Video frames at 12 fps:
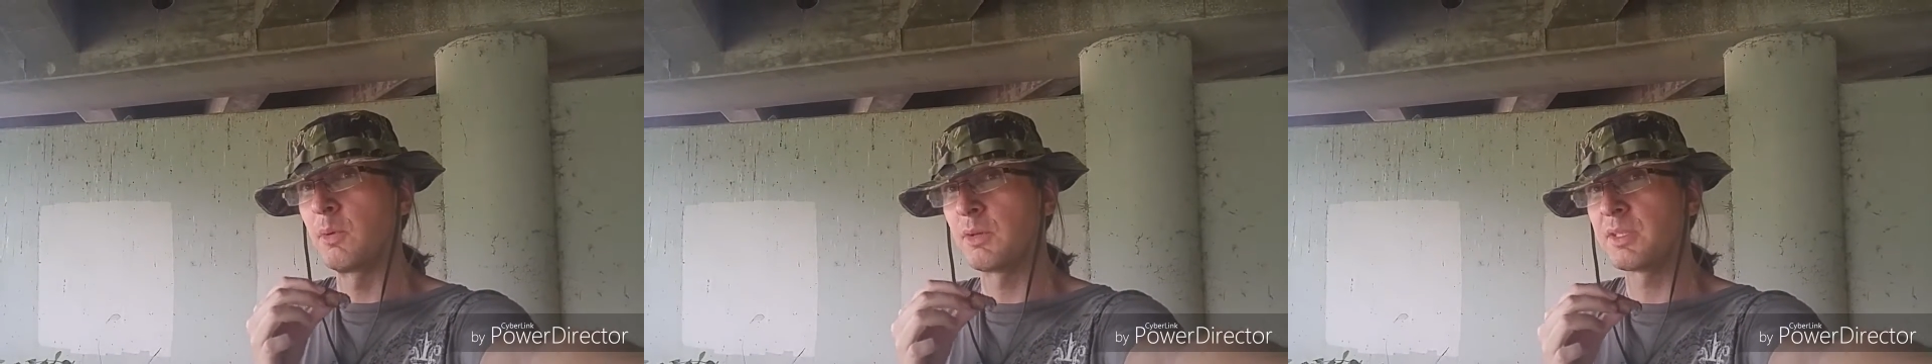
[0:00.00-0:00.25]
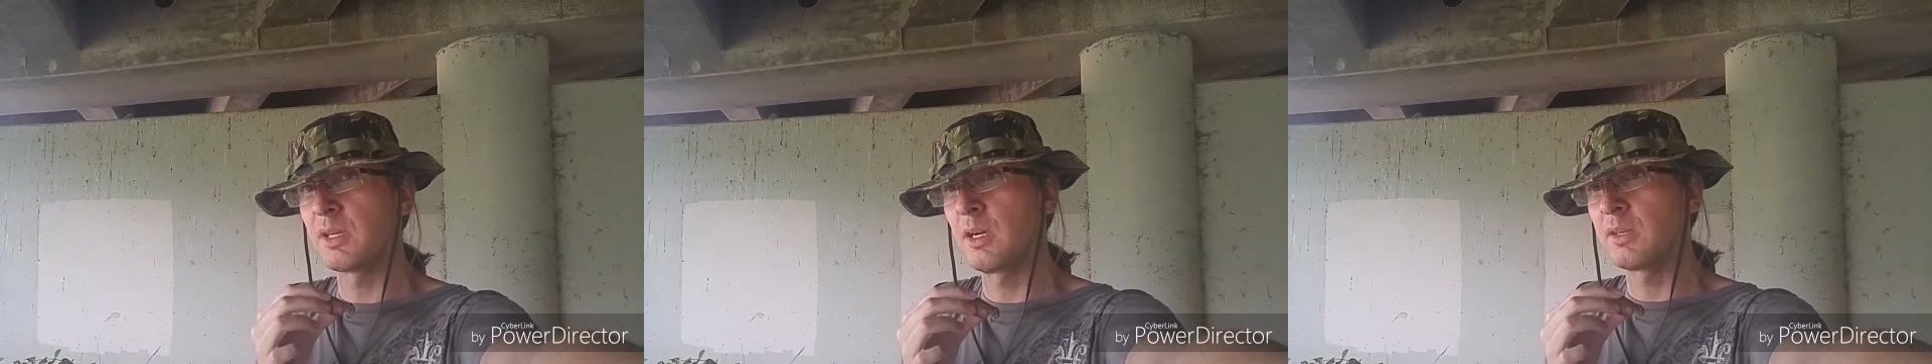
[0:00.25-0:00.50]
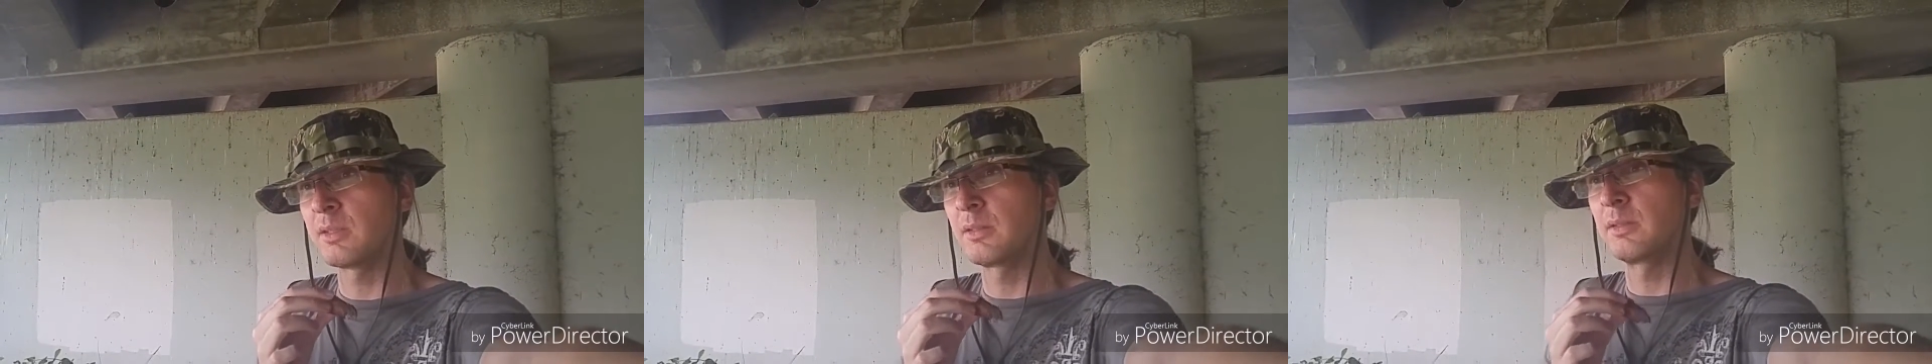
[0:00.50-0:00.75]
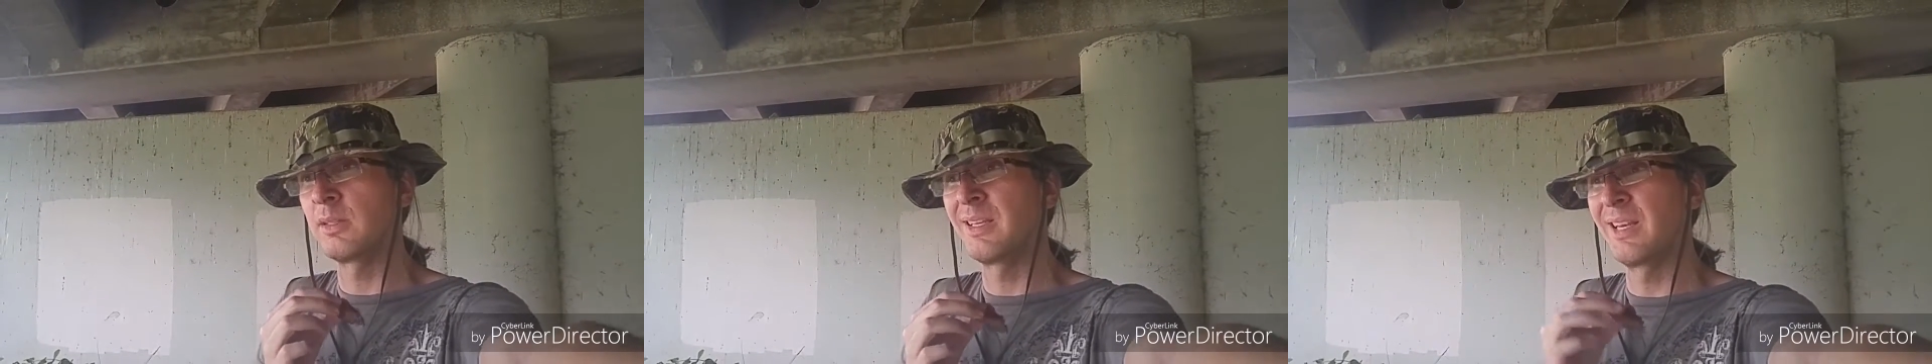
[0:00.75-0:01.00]
big bore cigars,
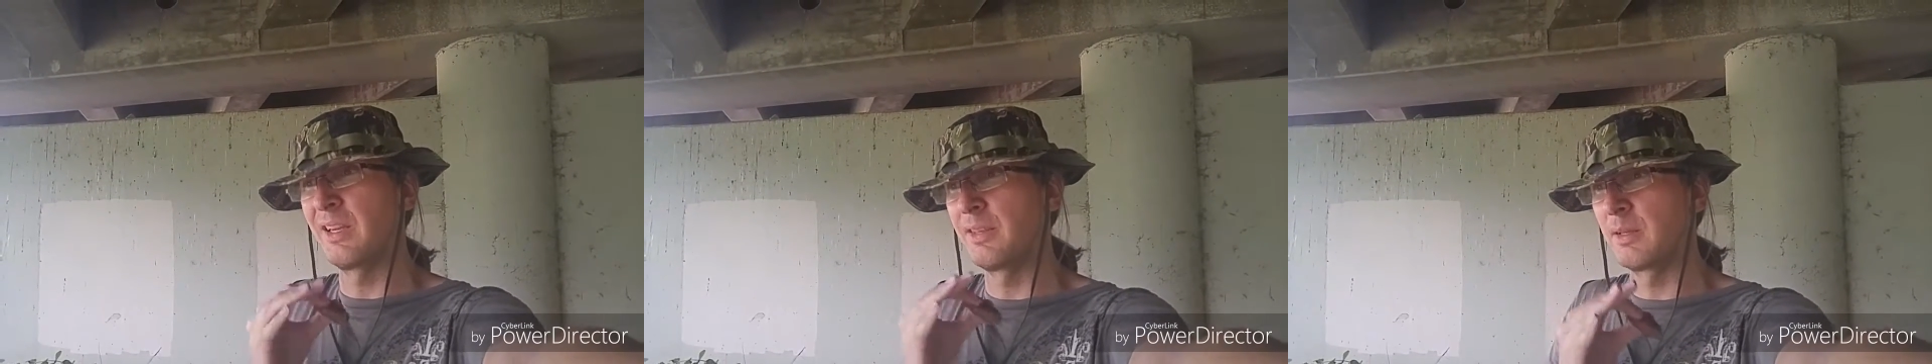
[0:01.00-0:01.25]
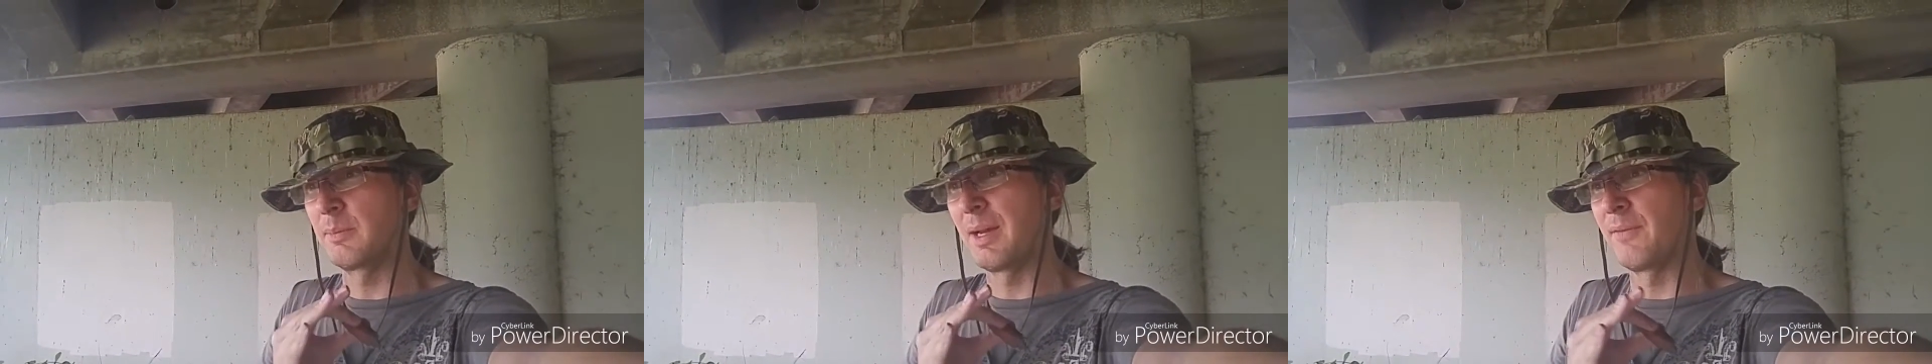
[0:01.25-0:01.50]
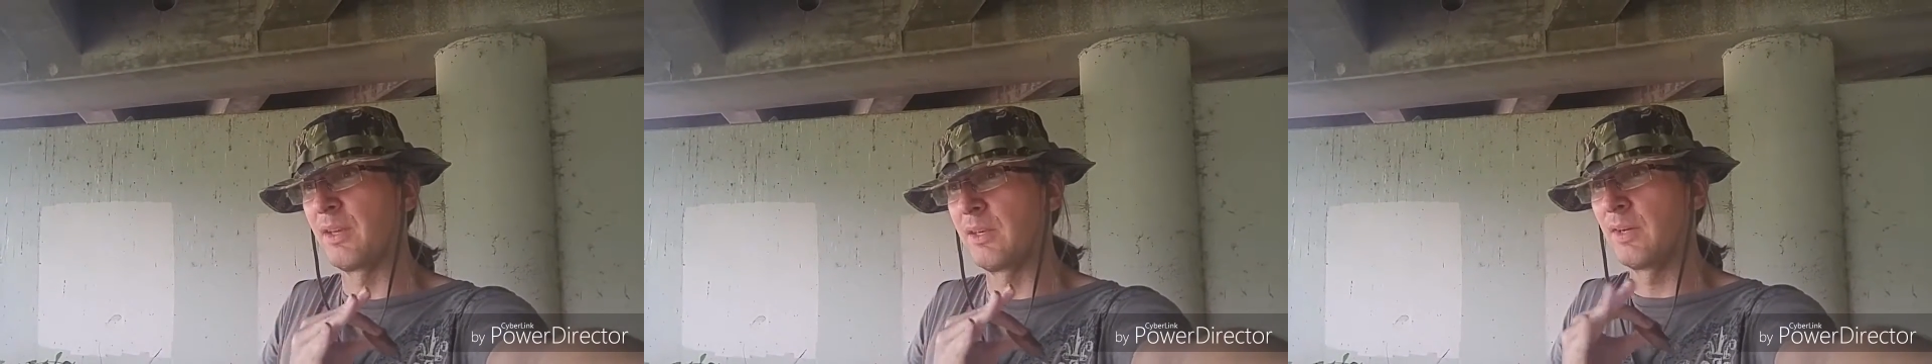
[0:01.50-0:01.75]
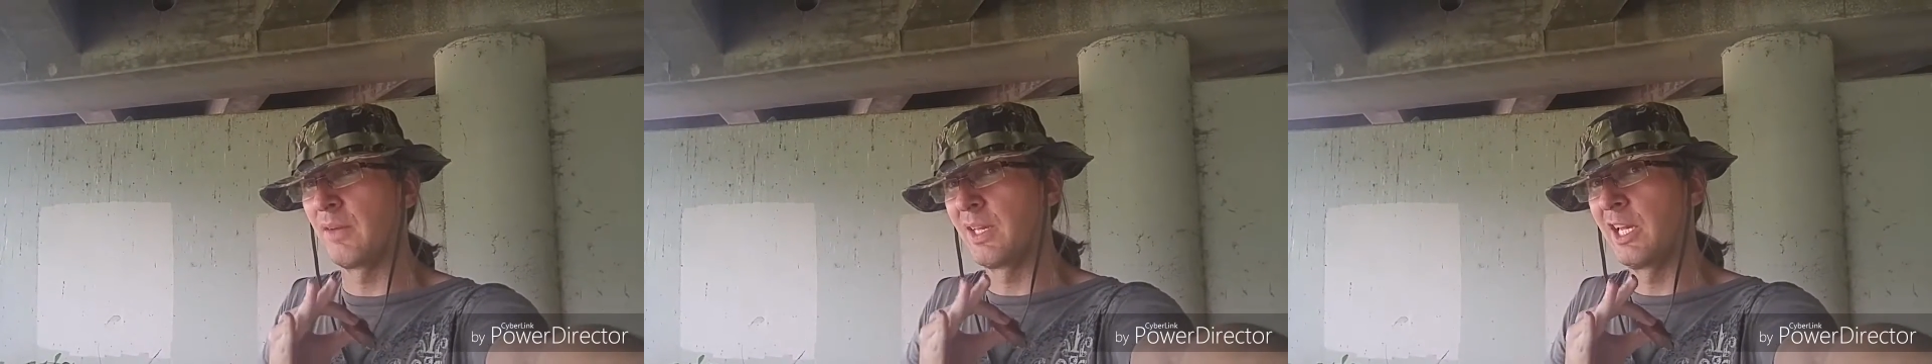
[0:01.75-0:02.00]
anything about
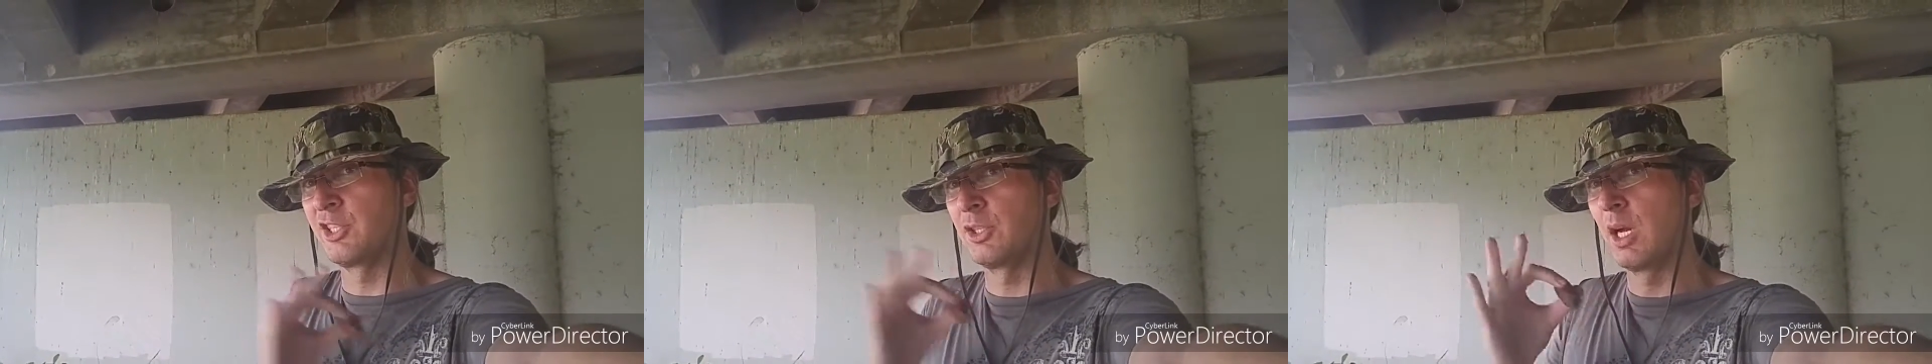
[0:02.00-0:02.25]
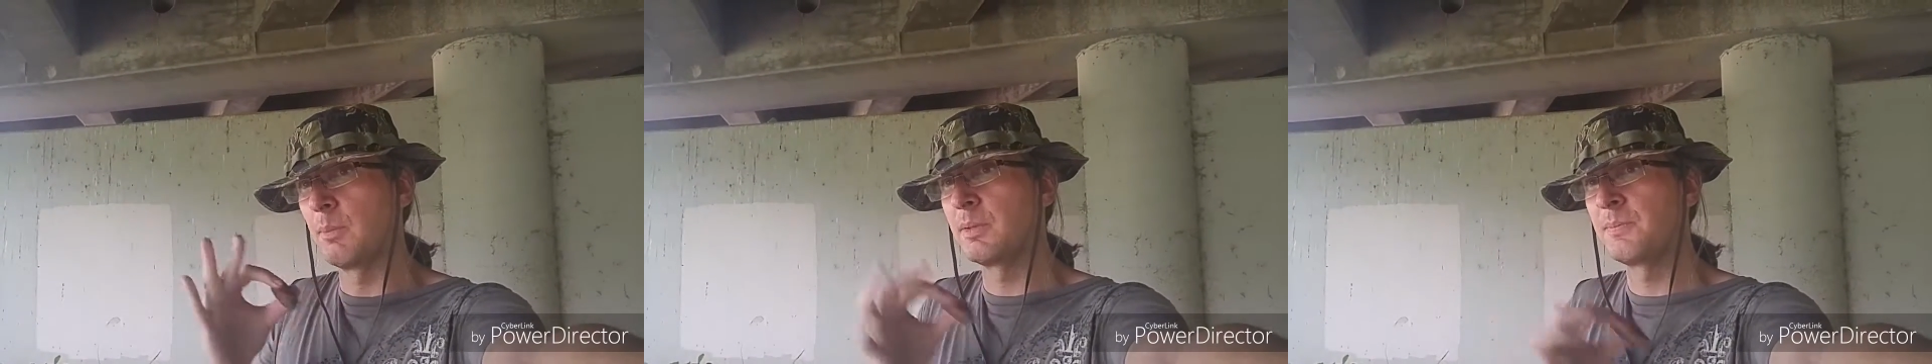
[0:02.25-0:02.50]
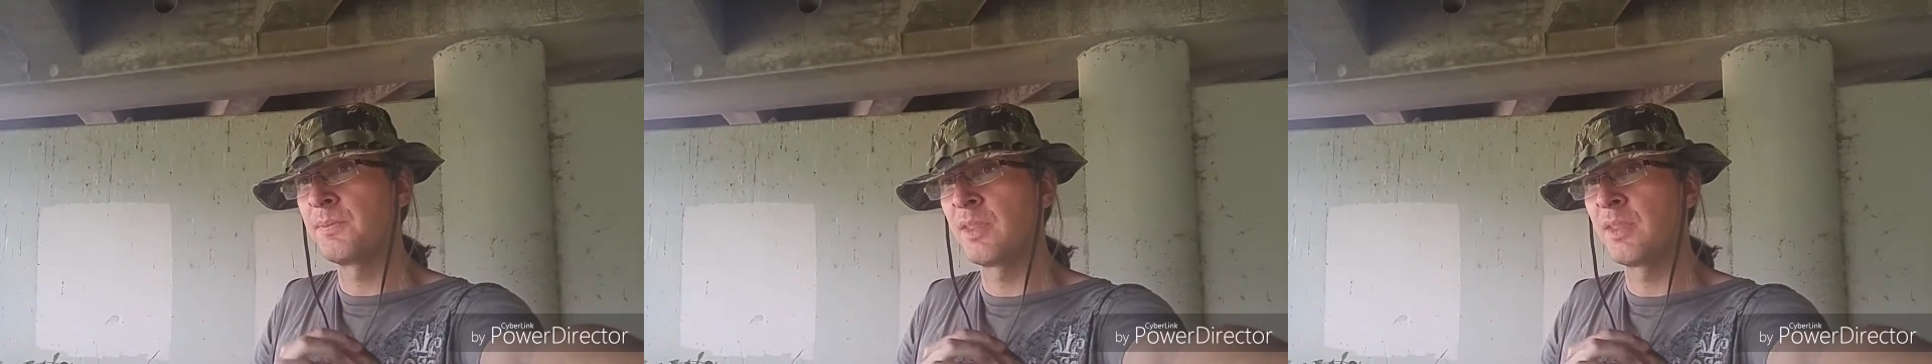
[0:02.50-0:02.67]
55 gauge and up,